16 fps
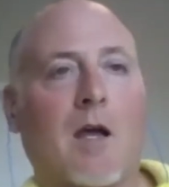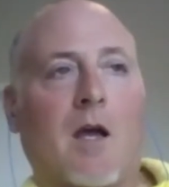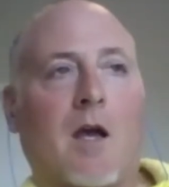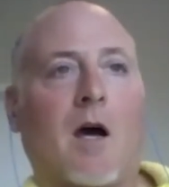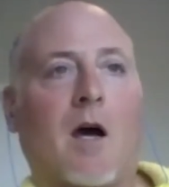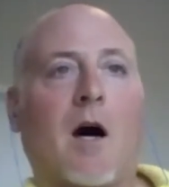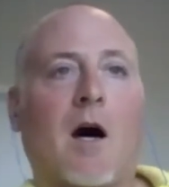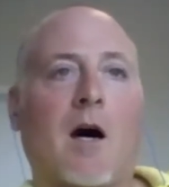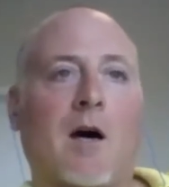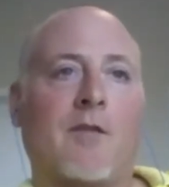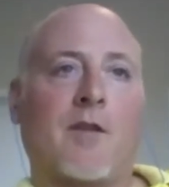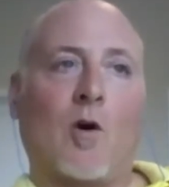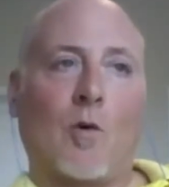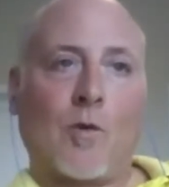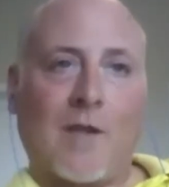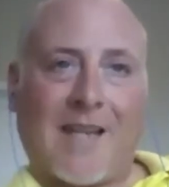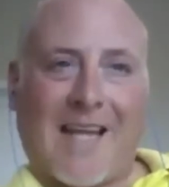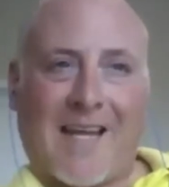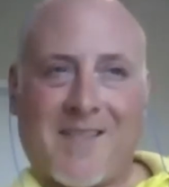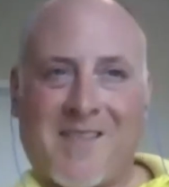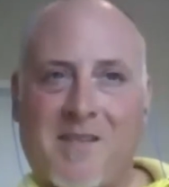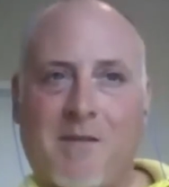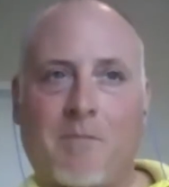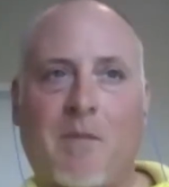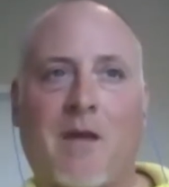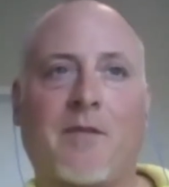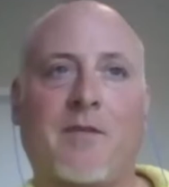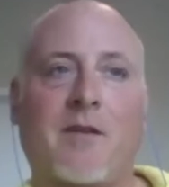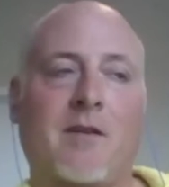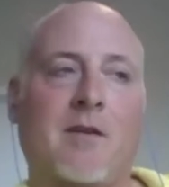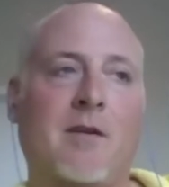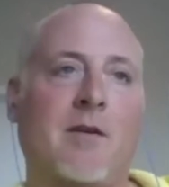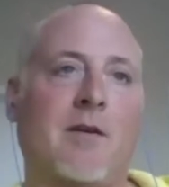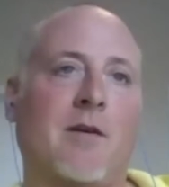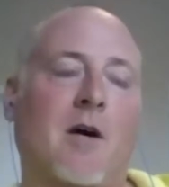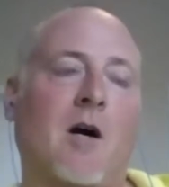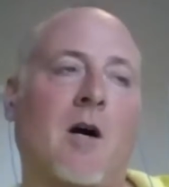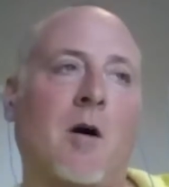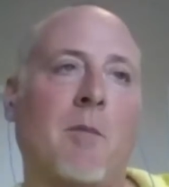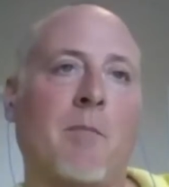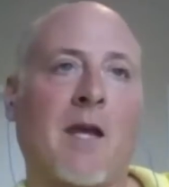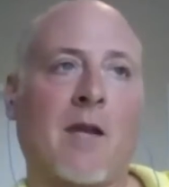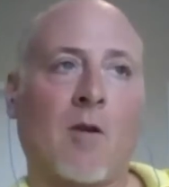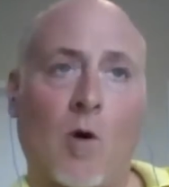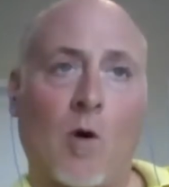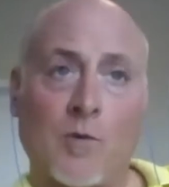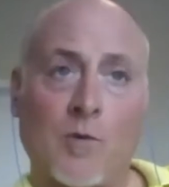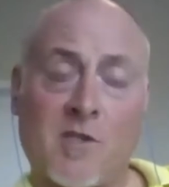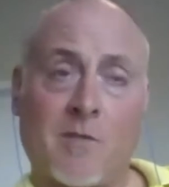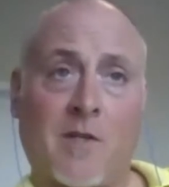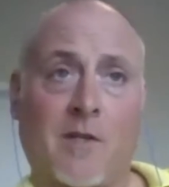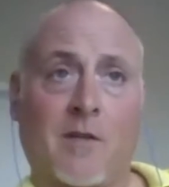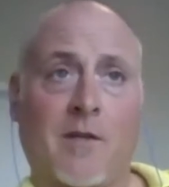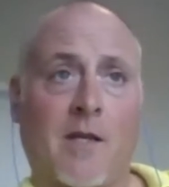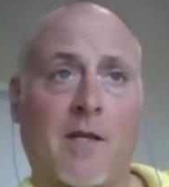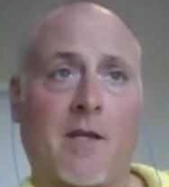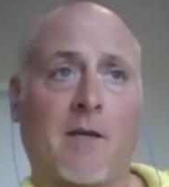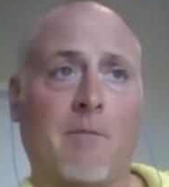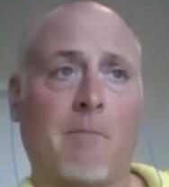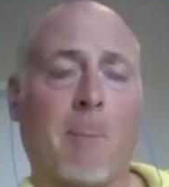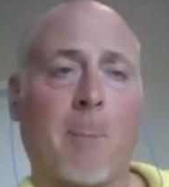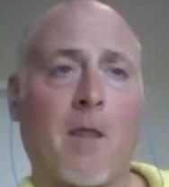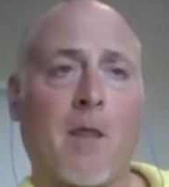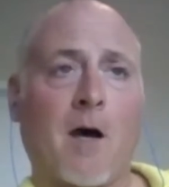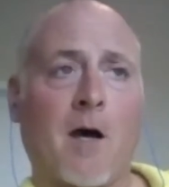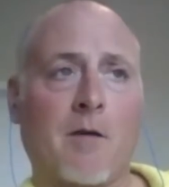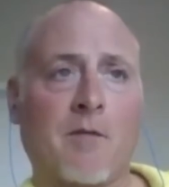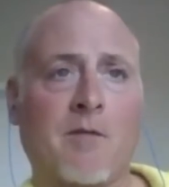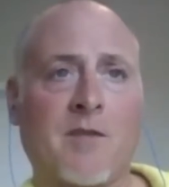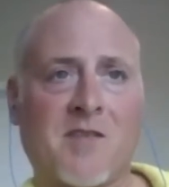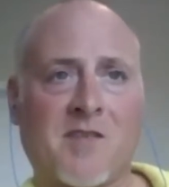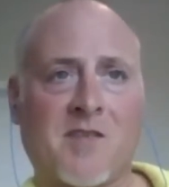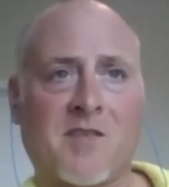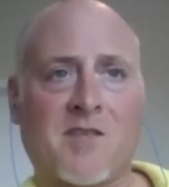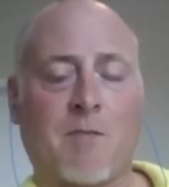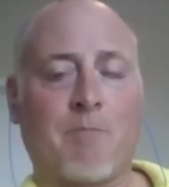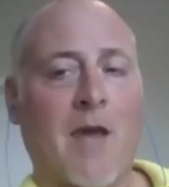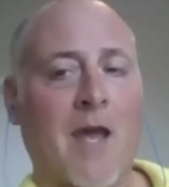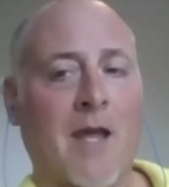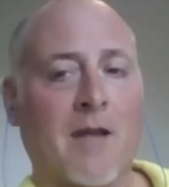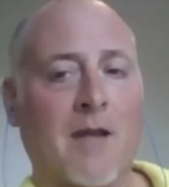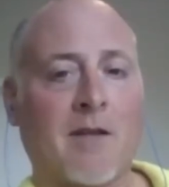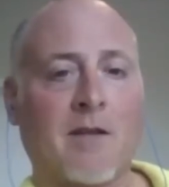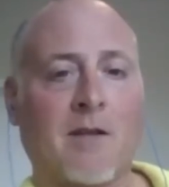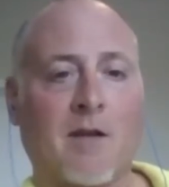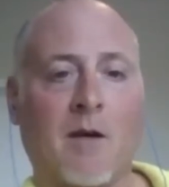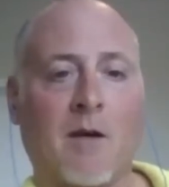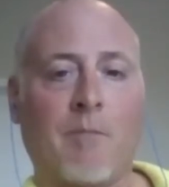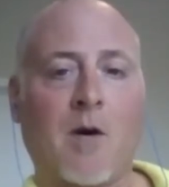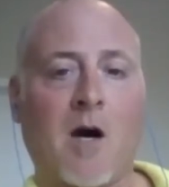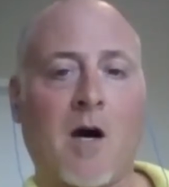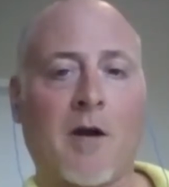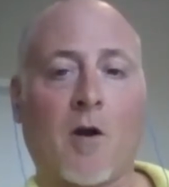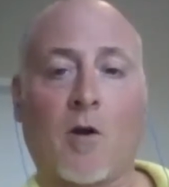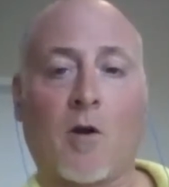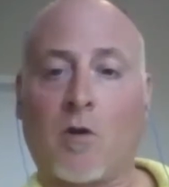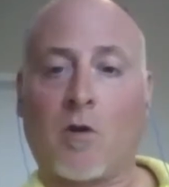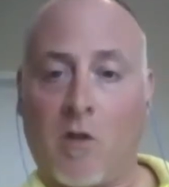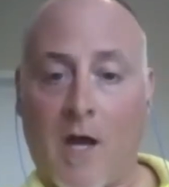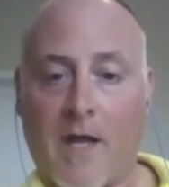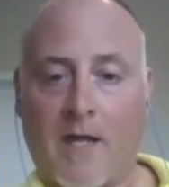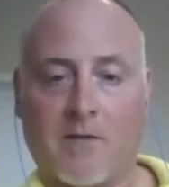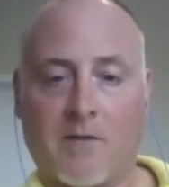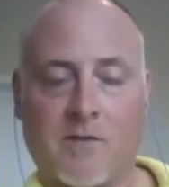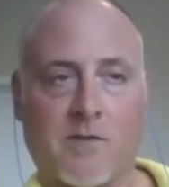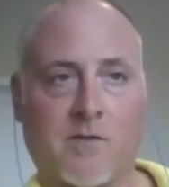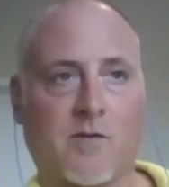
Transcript: the old legacy method, and ultimately this is dependent upon our clients.